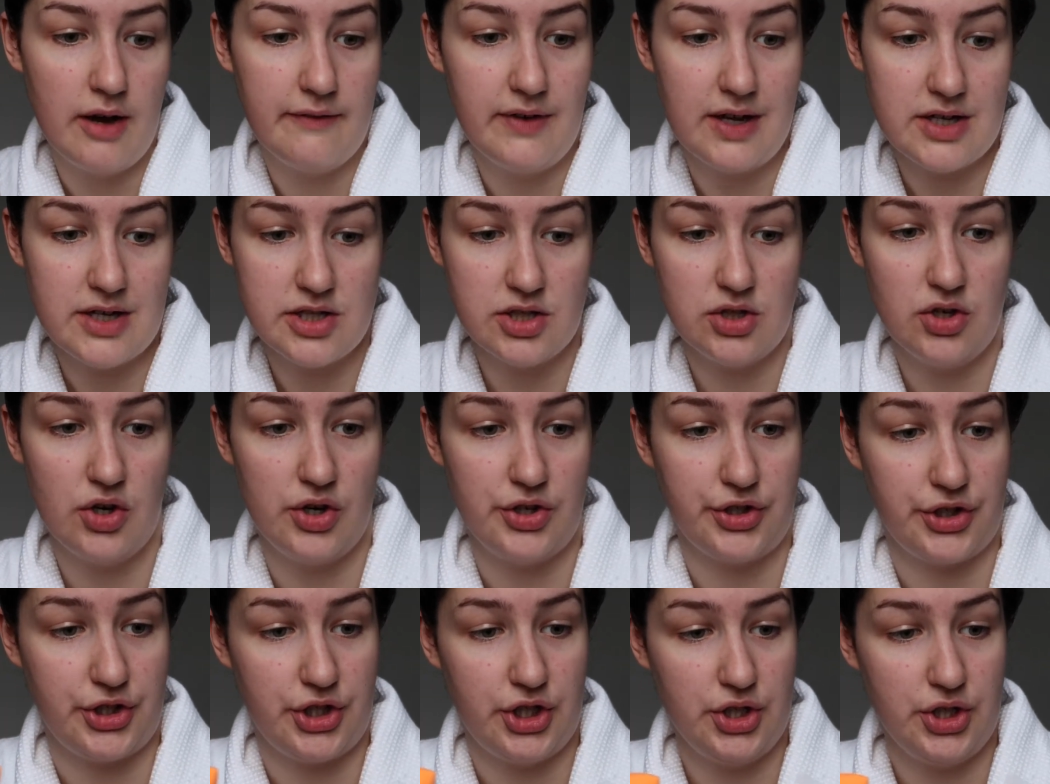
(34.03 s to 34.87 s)
actually got
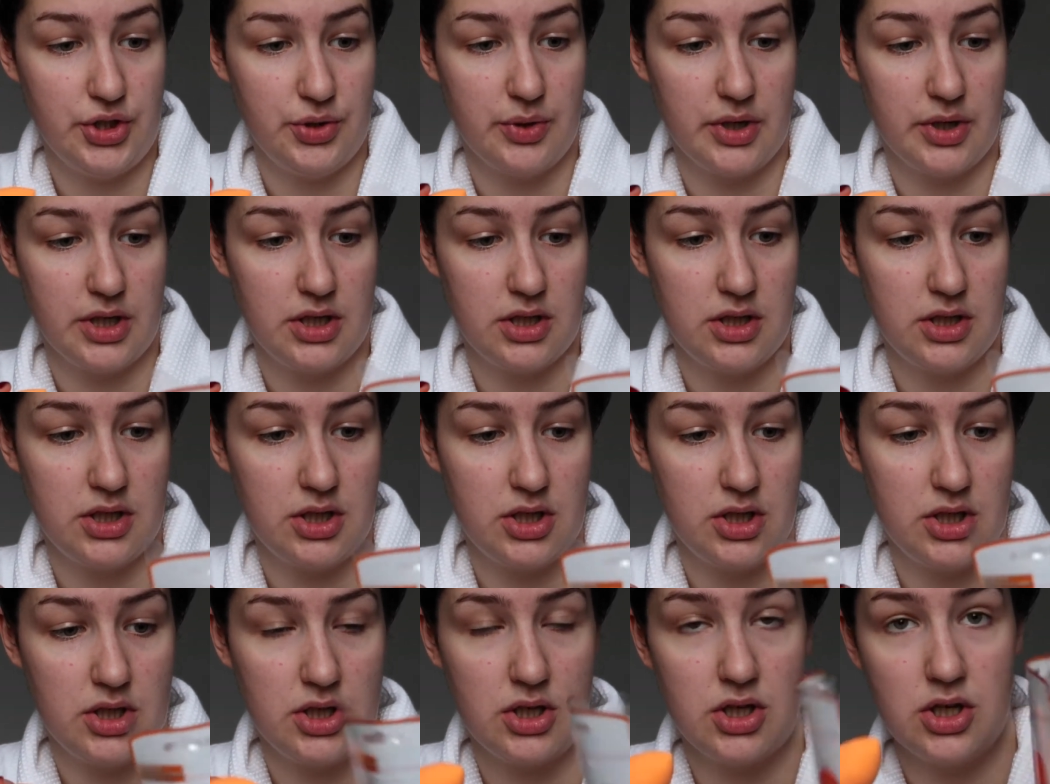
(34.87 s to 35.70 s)
a new
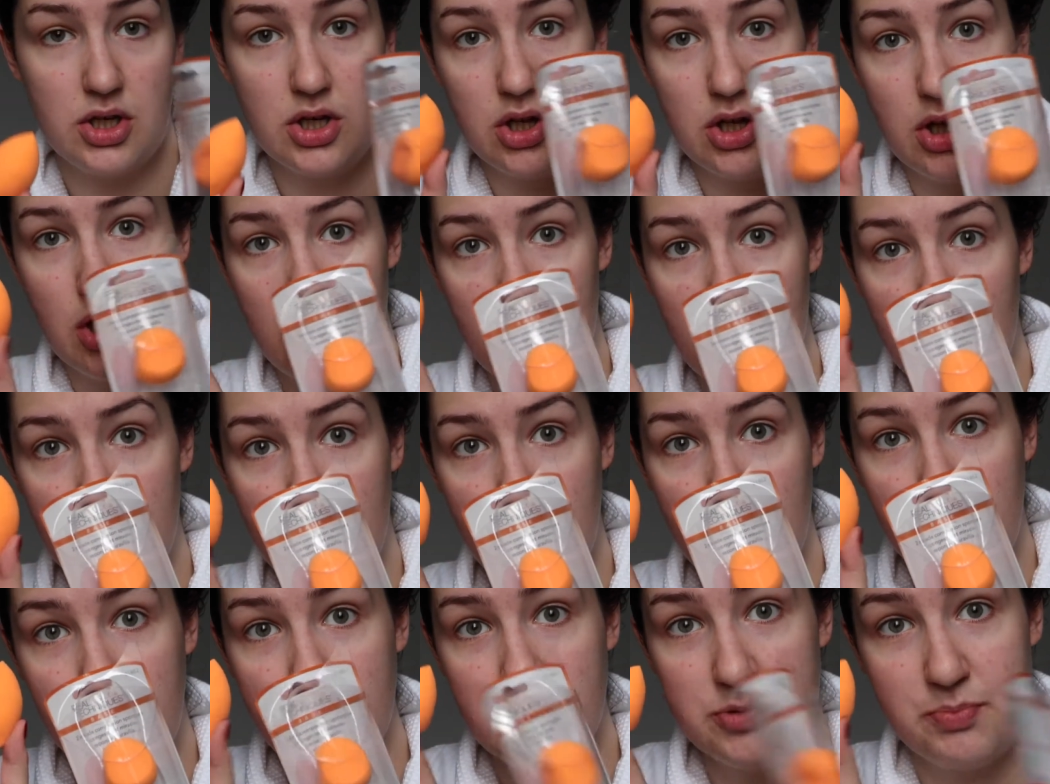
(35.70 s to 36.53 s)

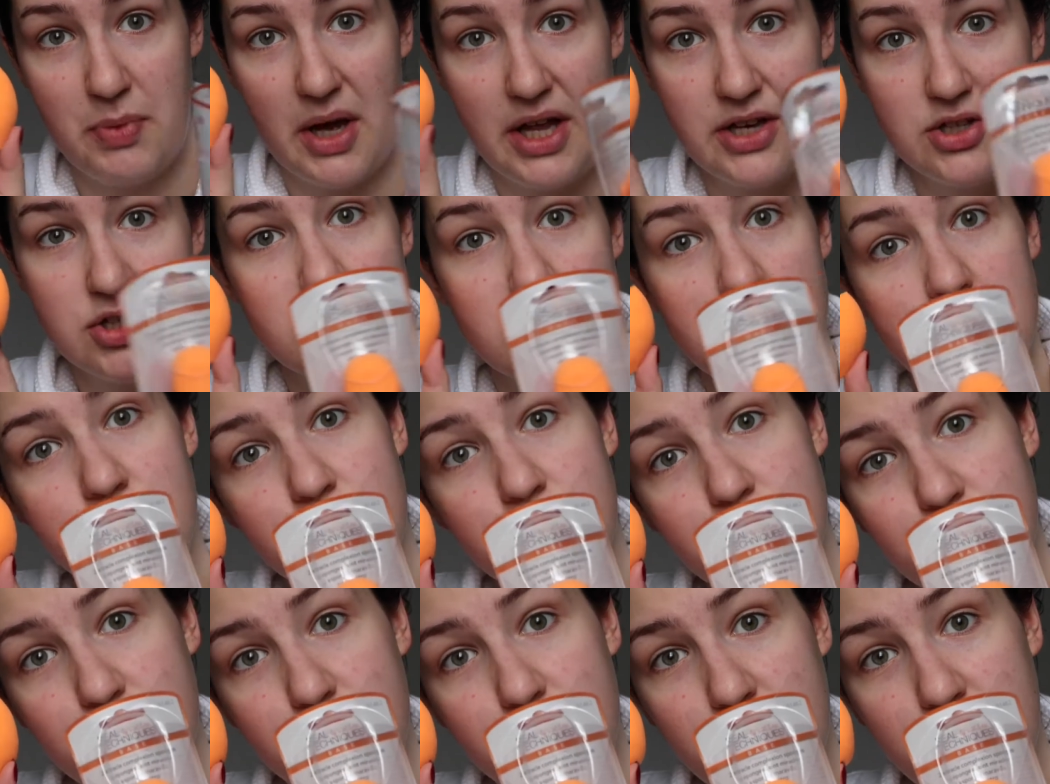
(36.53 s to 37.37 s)
sponge.
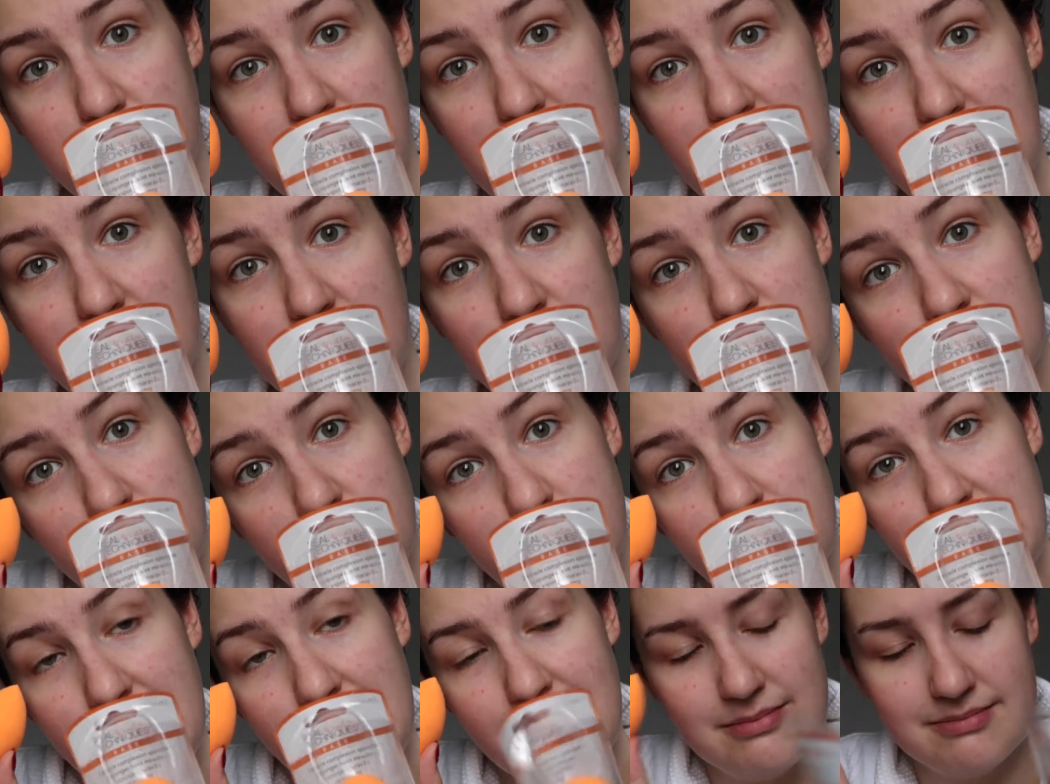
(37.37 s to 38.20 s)
New year, new
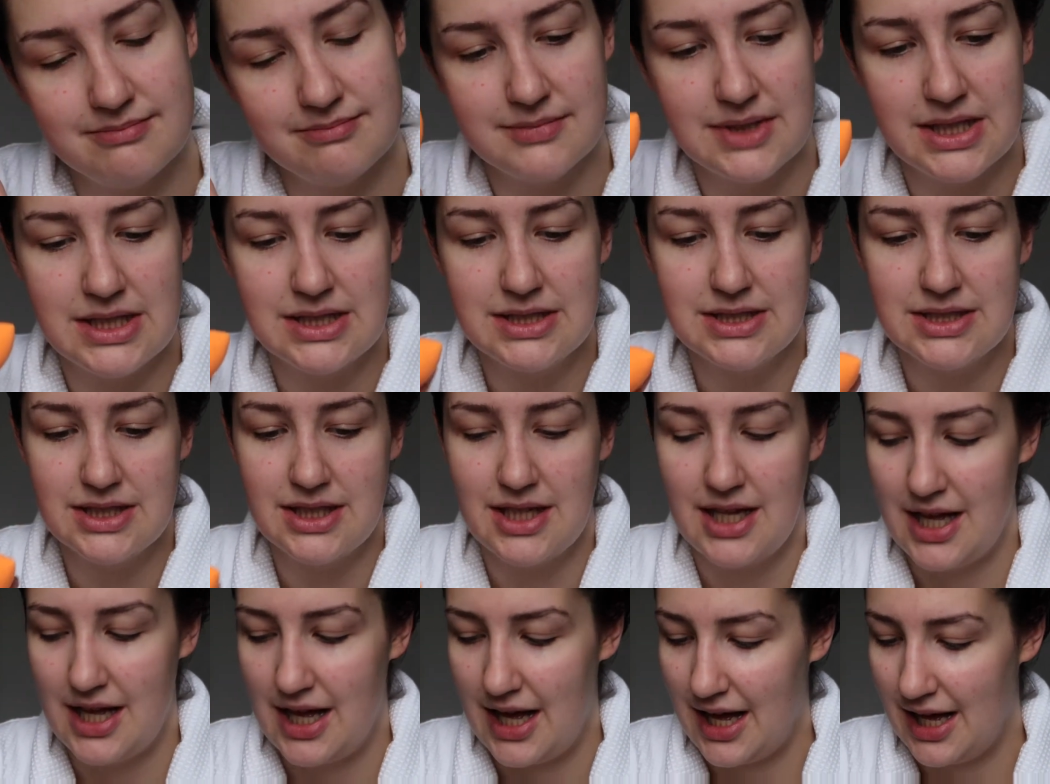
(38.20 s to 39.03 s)
me.
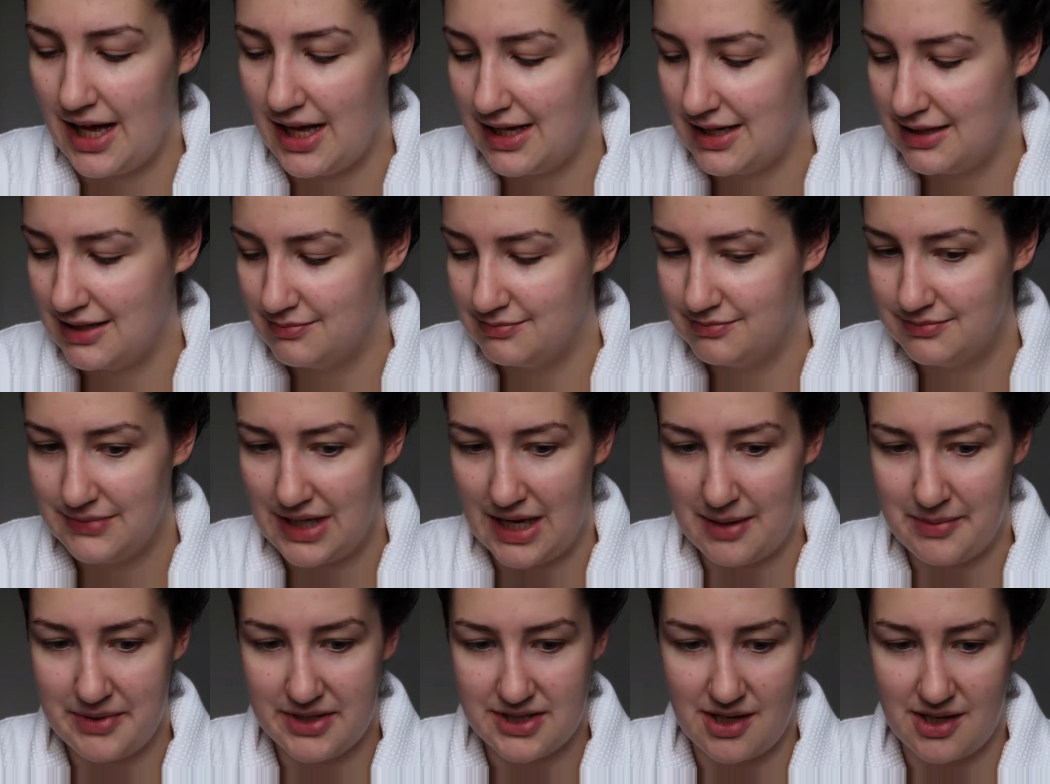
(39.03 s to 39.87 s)
How
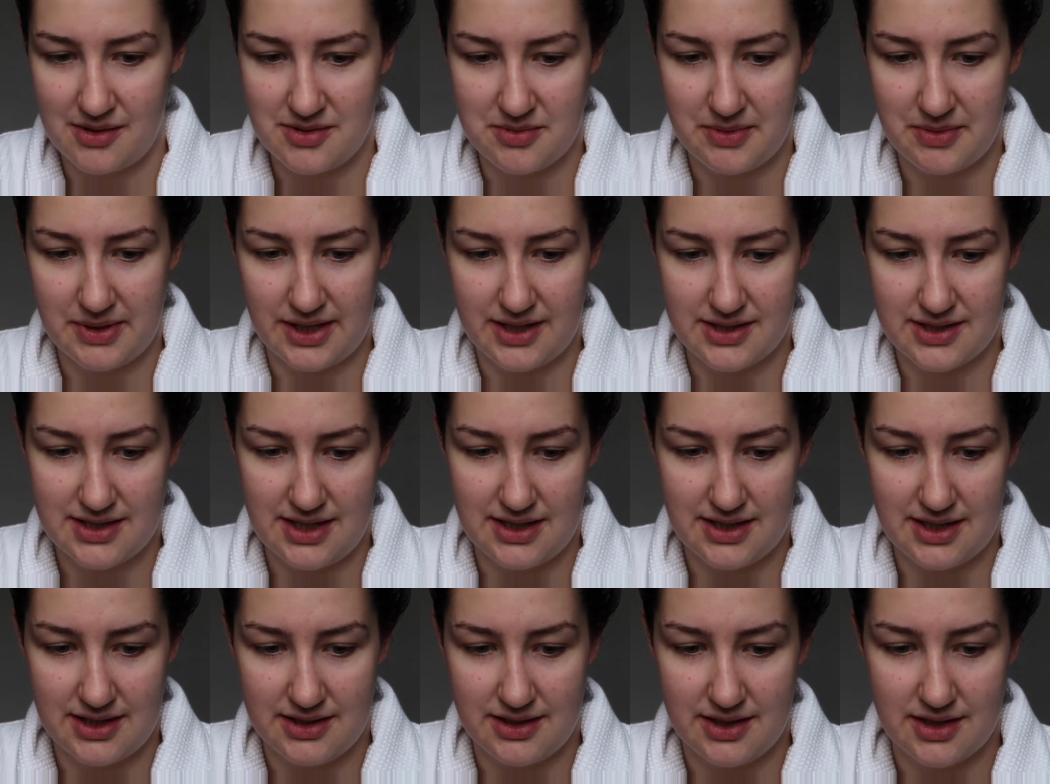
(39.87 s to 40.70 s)
many times am I going to say
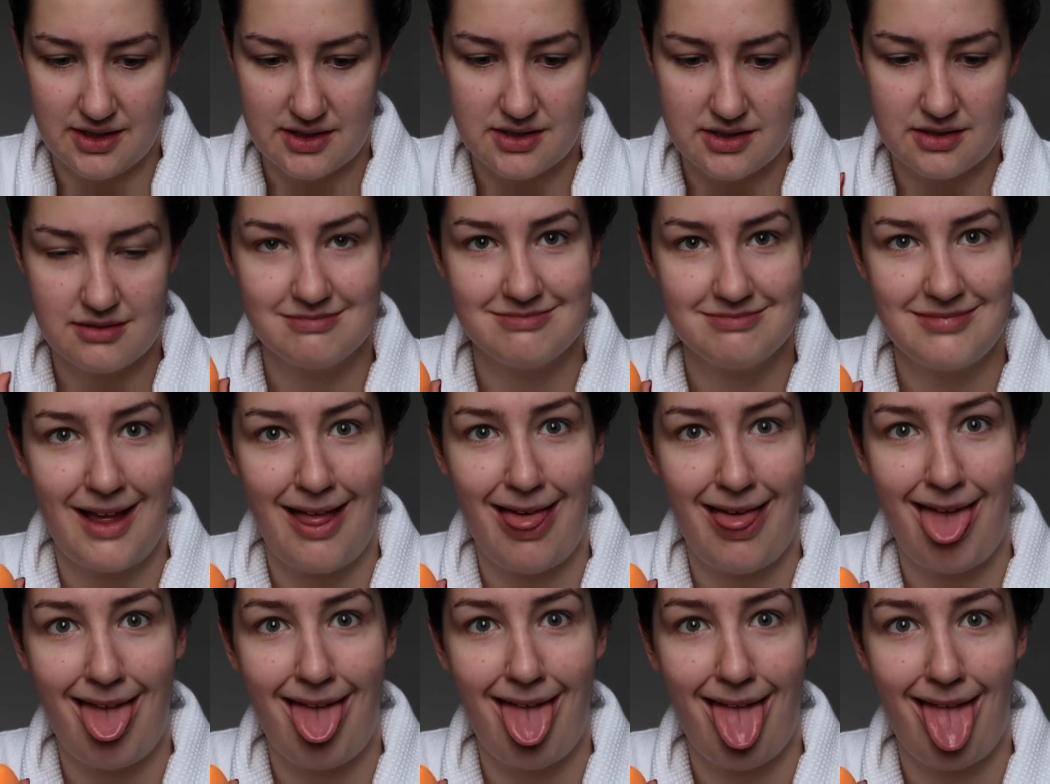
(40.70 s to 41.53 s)
that in this?
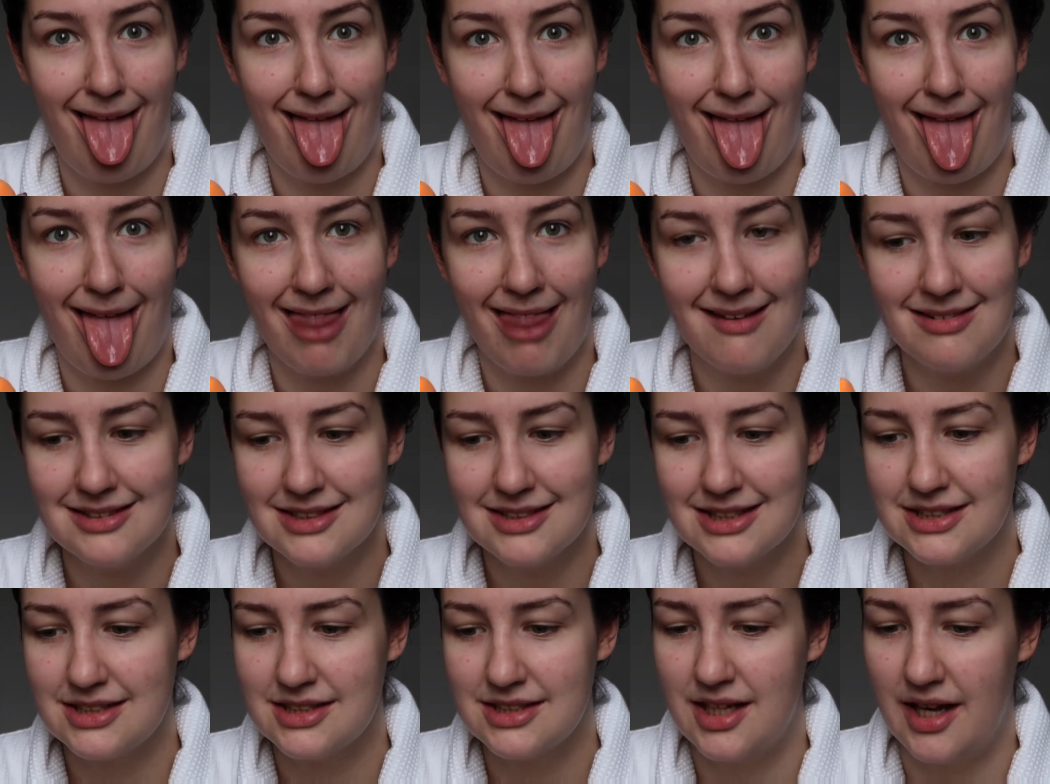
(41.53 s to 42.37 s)

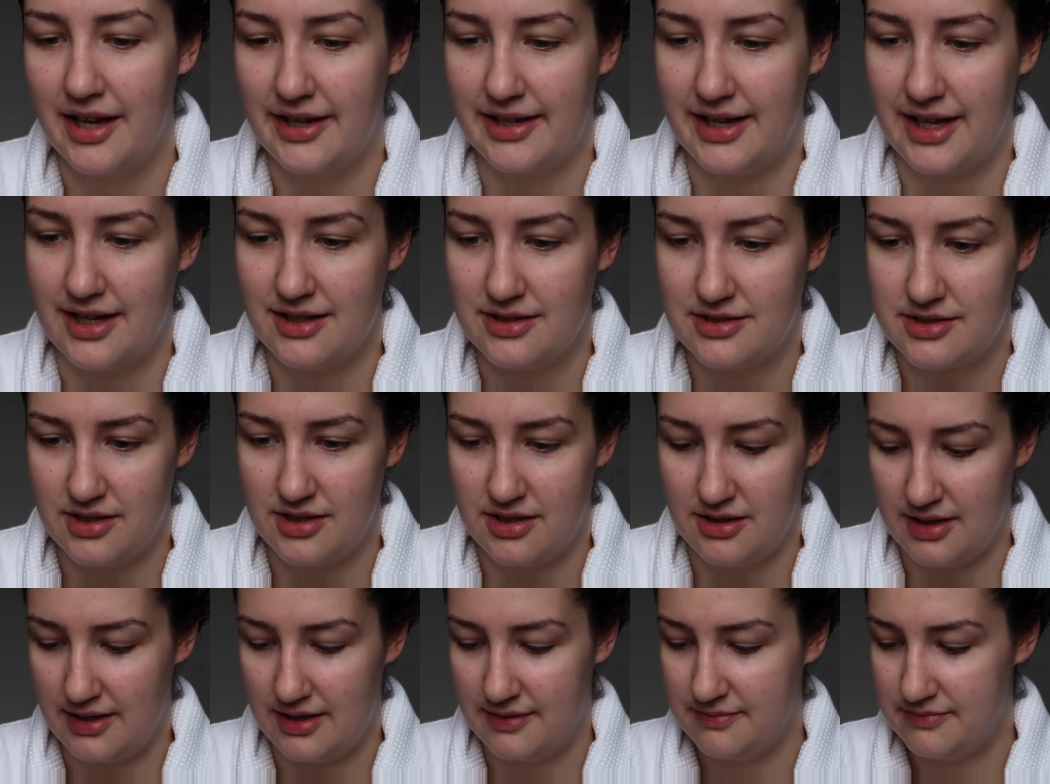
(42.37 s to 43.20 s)
Okay, so
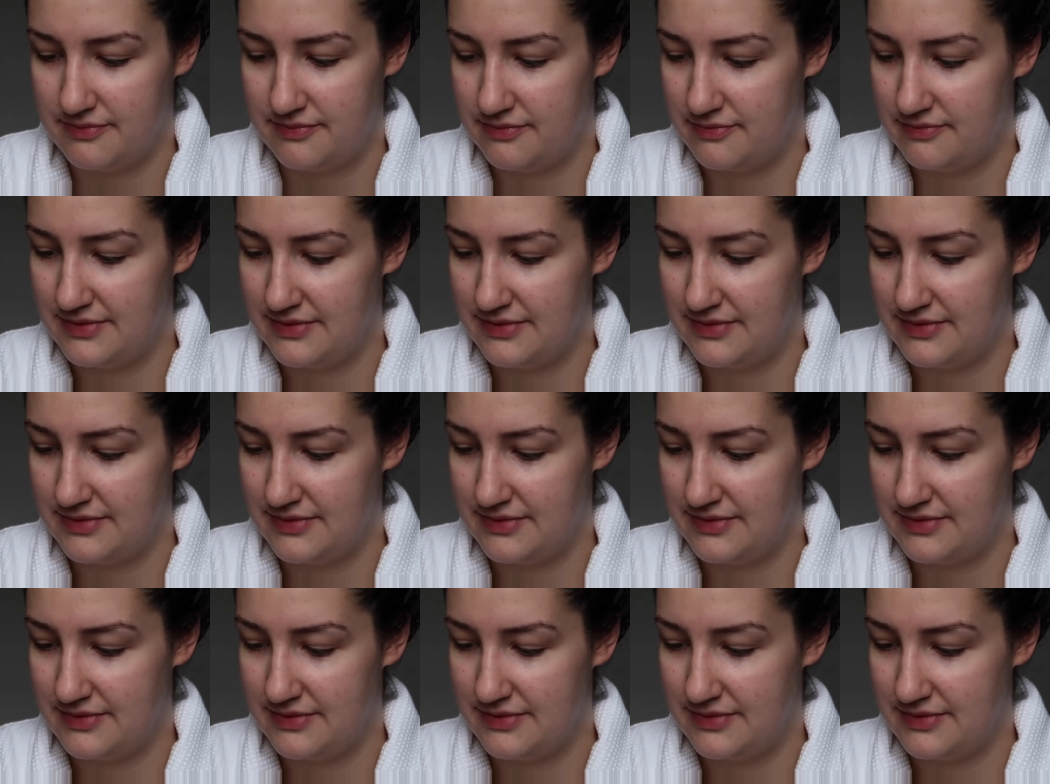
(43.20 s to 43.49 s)
I've